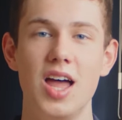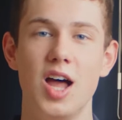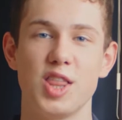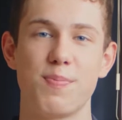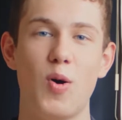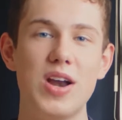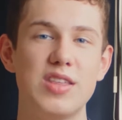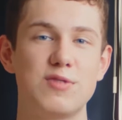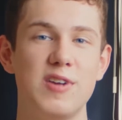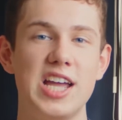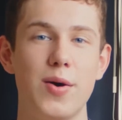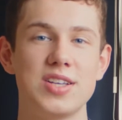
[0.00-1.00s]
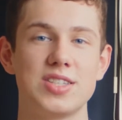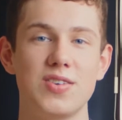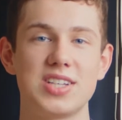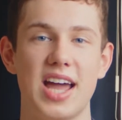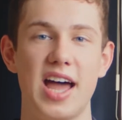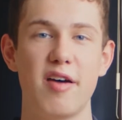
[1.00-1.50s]
The point of this video is not
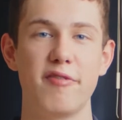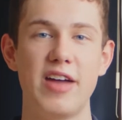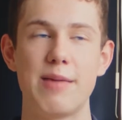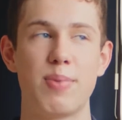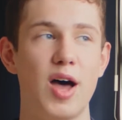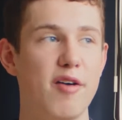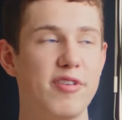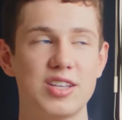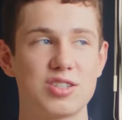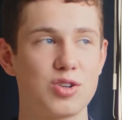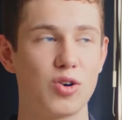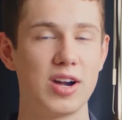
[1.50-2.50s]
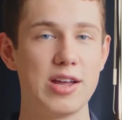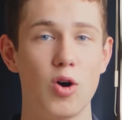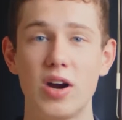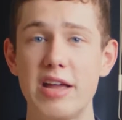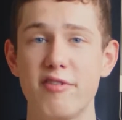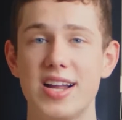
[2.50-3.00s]
to have a perfect story
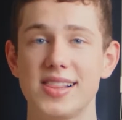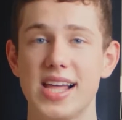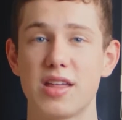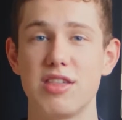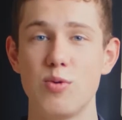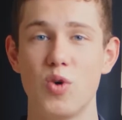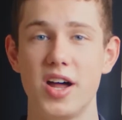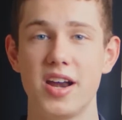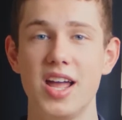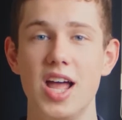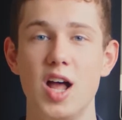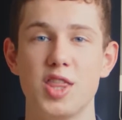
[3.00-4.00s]
or even a lengthy one.